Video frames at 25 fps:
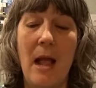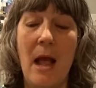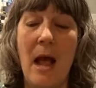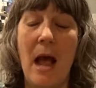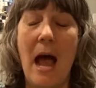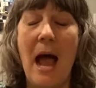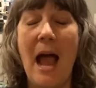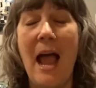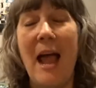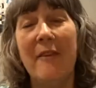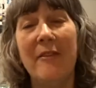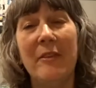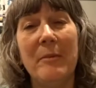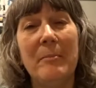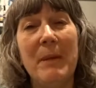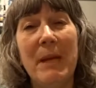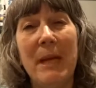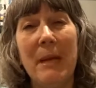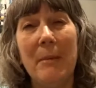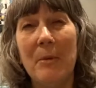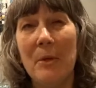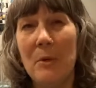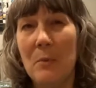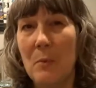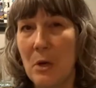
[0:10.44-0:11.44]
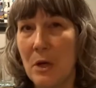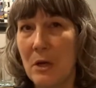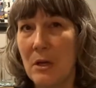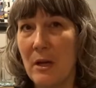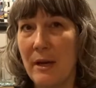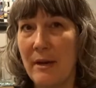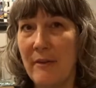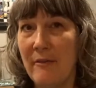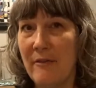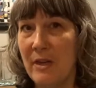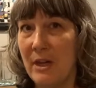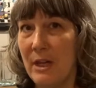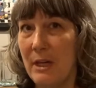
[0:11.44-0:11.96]
I haven't been able to work on
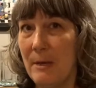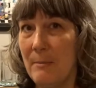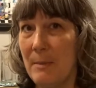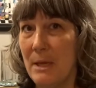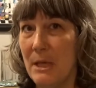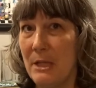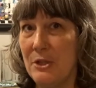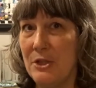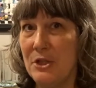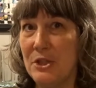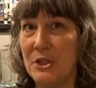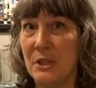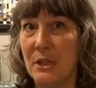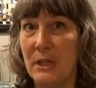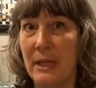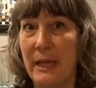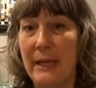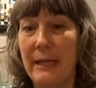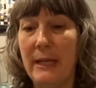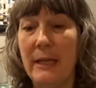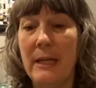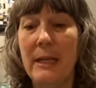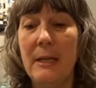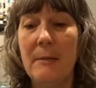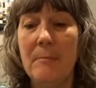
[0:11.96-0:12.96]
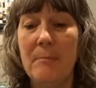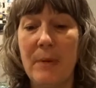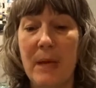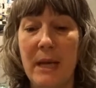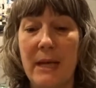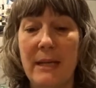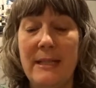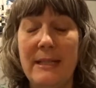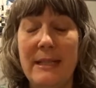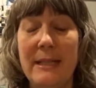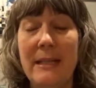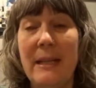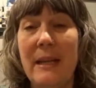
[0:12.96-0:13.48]
it very much lately, but I
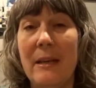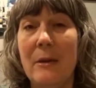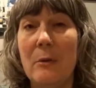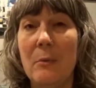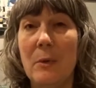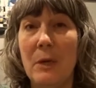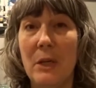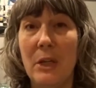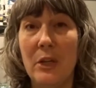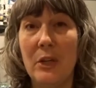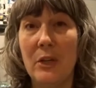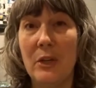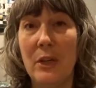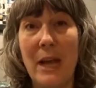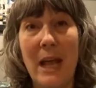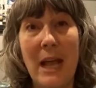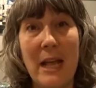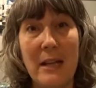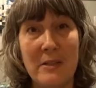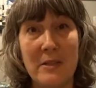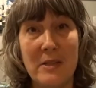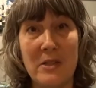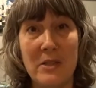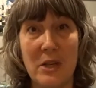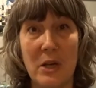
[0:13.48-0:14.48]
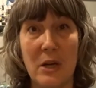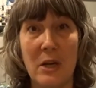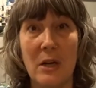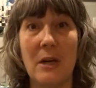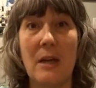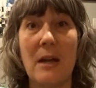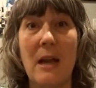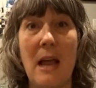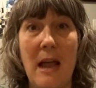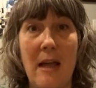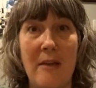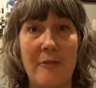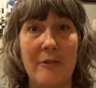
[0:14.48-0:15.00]
did get a really good head start
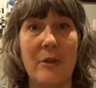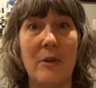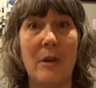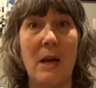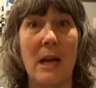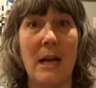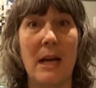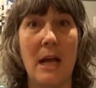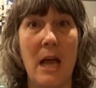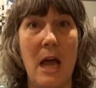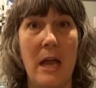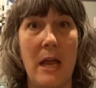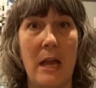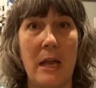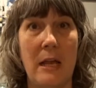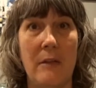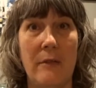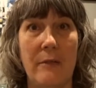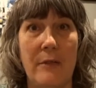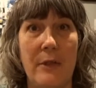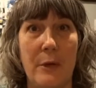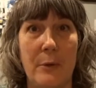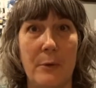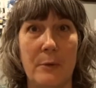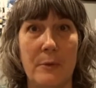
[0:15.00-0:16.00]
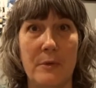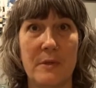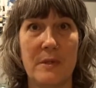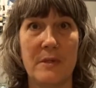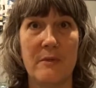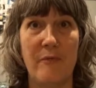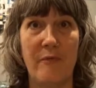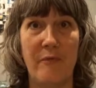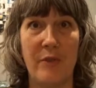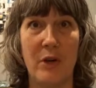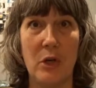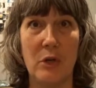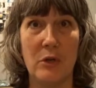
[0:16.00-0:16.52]
after I got those
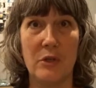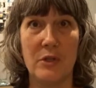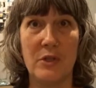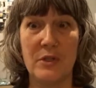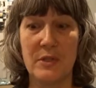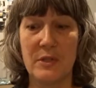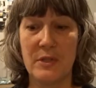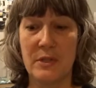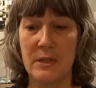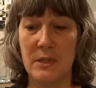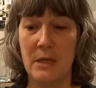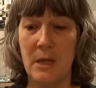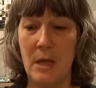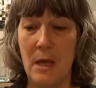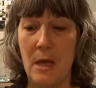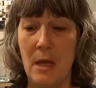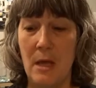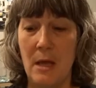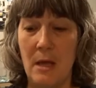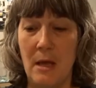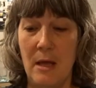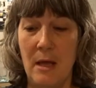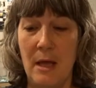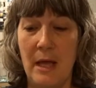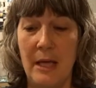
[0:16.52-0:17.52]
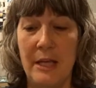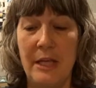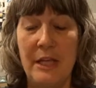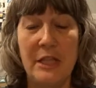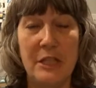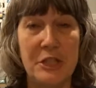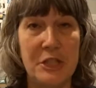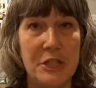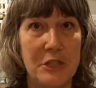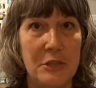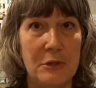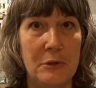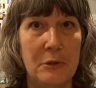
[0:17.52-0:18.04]
first
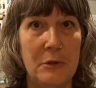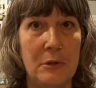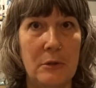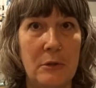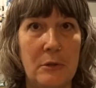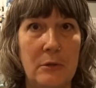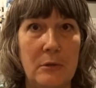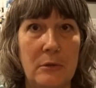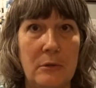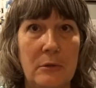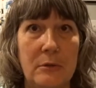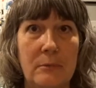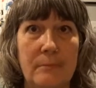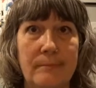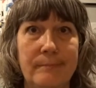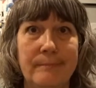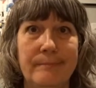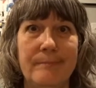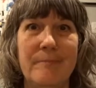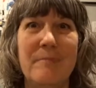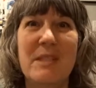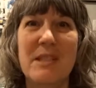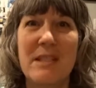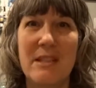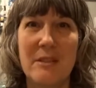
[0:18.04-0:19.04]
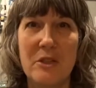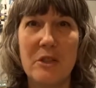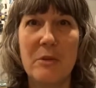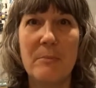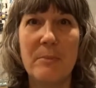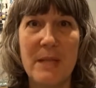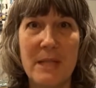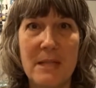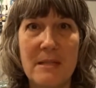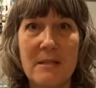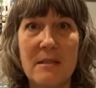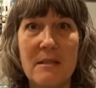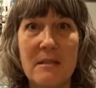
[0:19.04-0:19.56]
initial
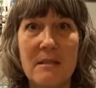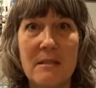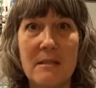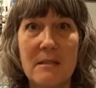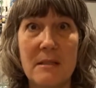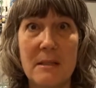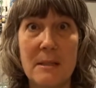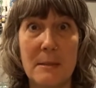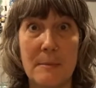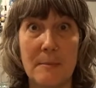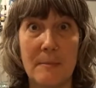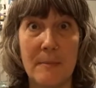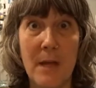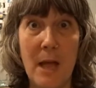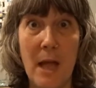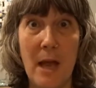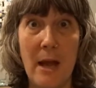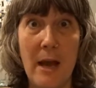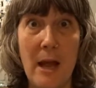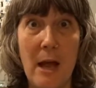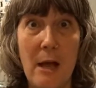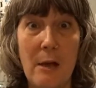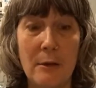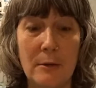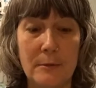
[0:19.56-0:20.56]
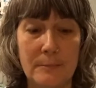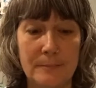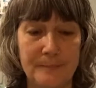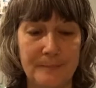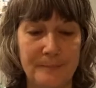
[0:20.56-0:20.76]
centerpieces cut out.